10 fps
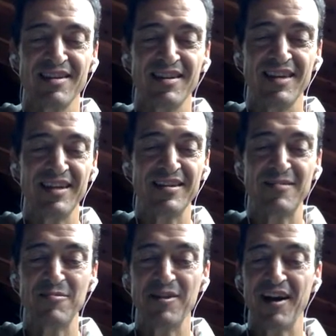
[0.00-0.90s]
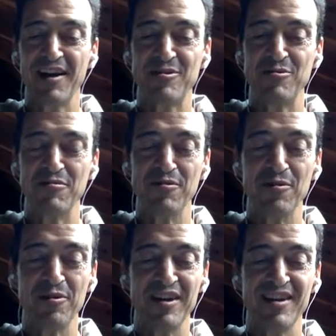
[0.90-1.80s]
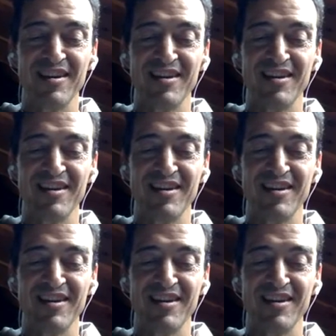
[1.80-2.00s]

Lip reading: that it's very hard to avoid,